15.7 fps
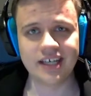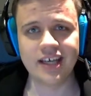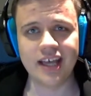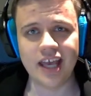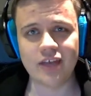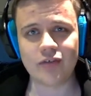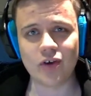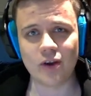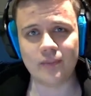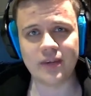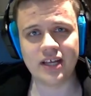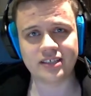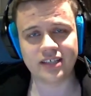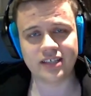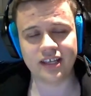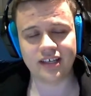if you're up
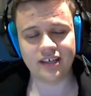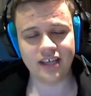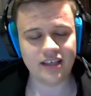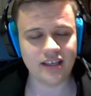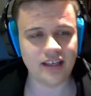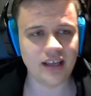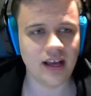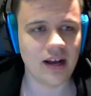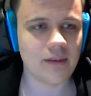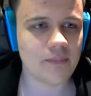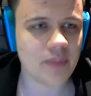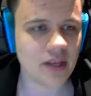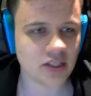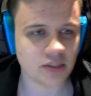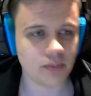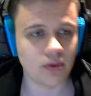against like an AD,
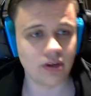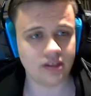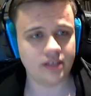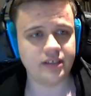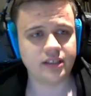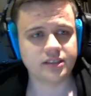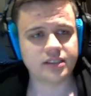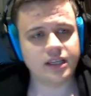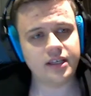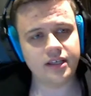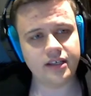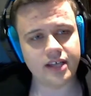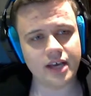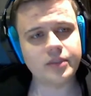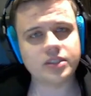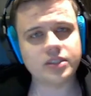a support that deals AD
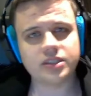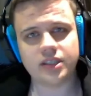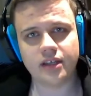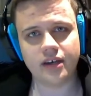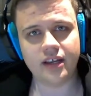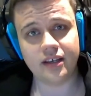damage and an AD